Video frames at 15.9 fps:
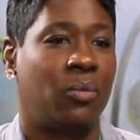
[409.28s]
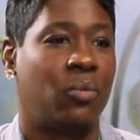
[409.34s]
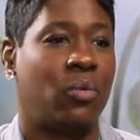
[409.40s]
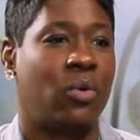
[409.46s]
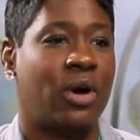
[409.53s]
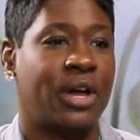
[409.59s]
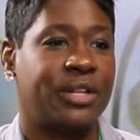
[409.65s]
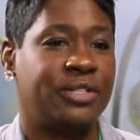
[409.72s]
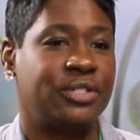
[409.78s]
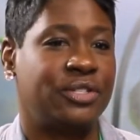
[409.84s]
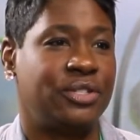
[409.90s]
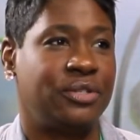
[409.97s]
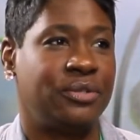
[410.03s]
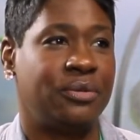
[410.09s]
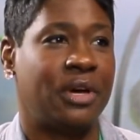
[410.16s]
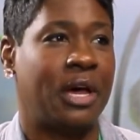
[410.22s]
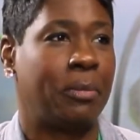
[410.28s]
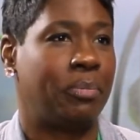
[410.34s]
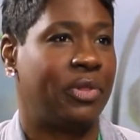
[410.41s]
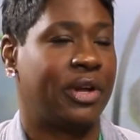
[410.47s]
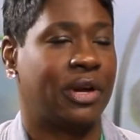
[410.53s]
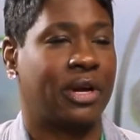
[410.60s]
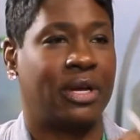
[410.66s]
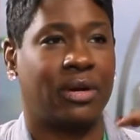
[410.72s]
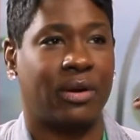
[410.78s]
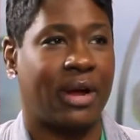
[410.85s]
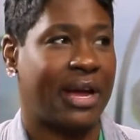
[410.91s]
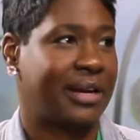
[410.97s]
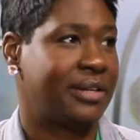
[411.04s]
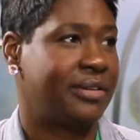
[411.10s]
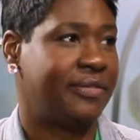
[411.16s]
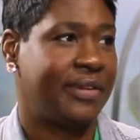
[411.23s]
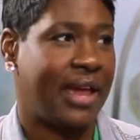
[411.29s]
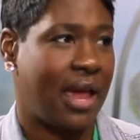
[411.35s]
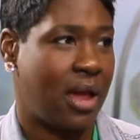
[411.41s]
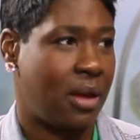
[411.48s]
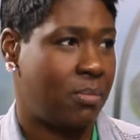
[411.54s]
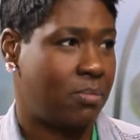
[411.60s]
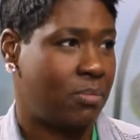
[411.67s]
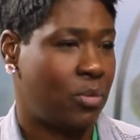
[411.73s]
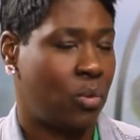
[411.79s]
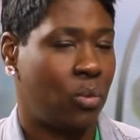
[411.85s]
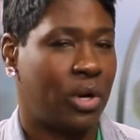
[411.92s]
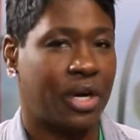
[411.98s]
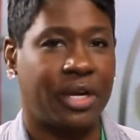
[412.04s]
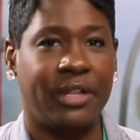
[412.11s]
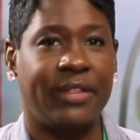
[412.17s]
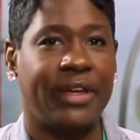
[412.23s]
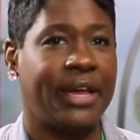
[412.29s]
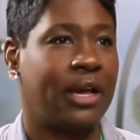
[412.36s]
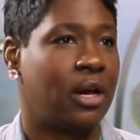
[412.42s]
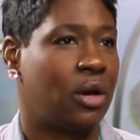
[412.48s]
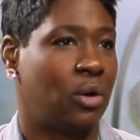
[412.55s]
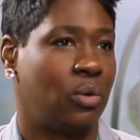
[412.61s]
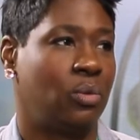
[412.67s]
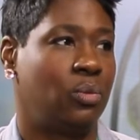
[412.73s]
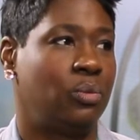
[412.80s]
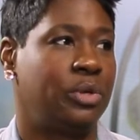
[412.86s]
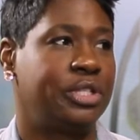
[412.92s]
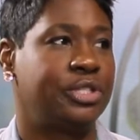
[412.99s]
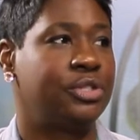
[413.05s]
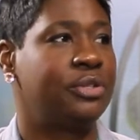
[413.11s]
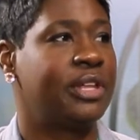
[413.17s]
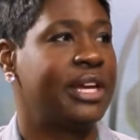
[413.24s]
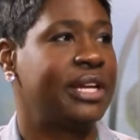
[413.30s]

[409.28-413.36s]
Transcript: wants to up their interactive game, where do they go? What do